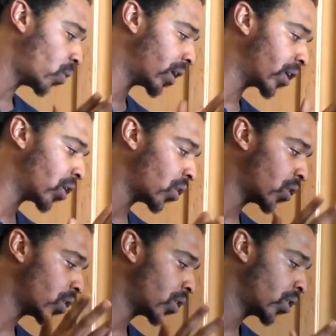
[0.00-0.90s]
will,
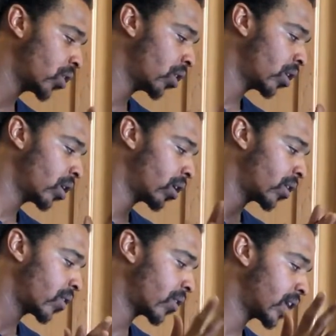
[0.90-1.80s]

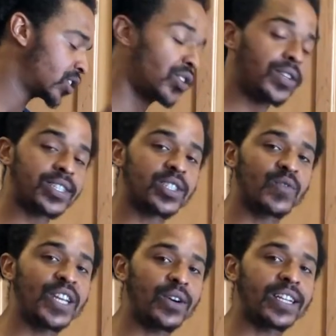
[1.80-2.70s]
as soon as this
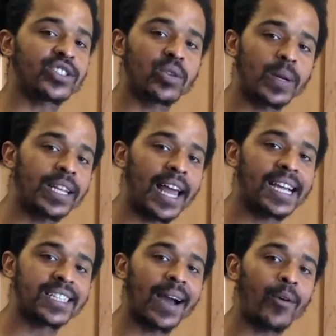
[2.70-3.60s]
video gets 20
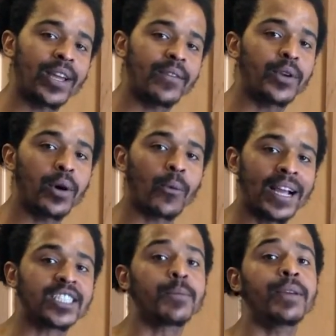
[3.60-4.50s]
likes, I will give you a
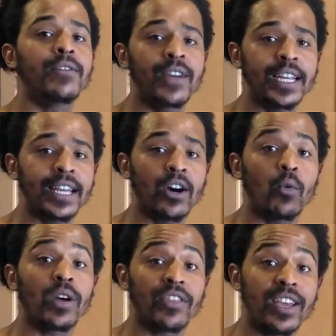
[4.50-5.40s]
recipe video
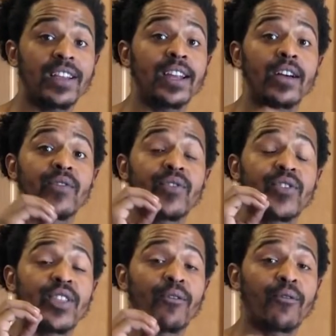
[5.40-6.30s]
within
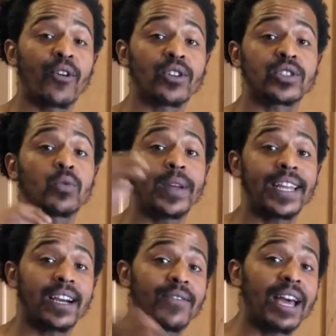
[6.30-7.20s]
the first
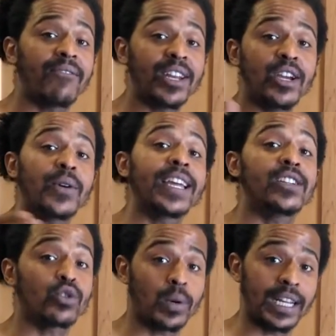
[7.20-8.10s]
week of that video
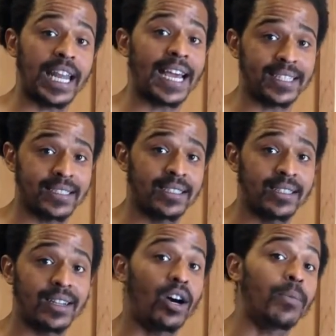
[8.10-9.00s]
getting 20 likes.
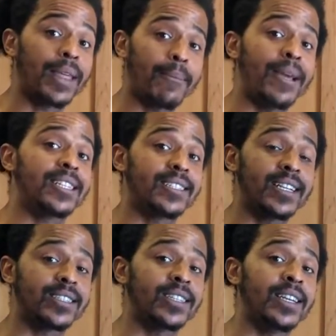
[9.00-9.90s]
Hope that made
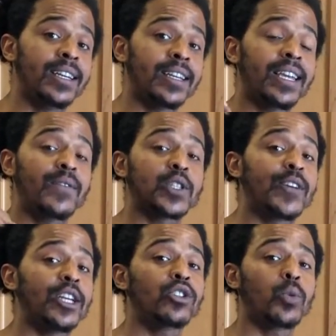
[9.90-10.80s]
sense. Give this
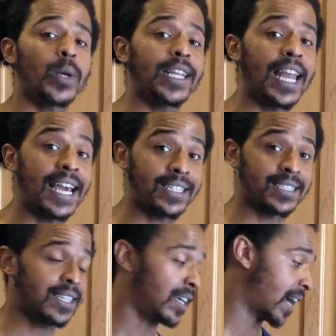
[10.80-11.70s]
video 20
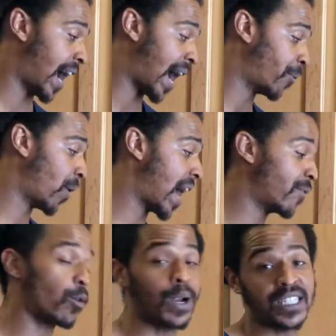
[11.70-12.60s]
likes, I will have
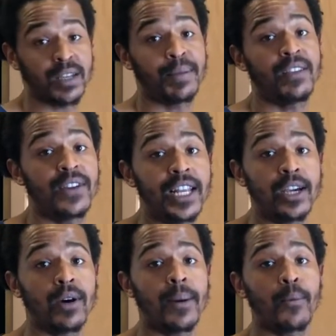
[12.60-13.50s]
a recipe
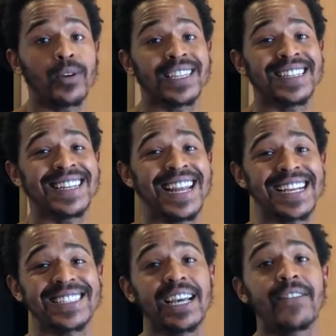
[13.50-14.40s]
video up within the
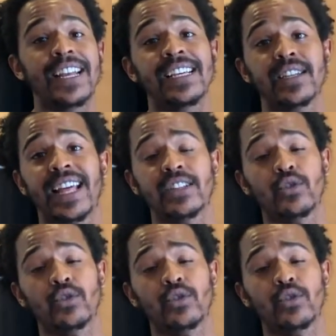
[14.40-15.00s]
next 7 days of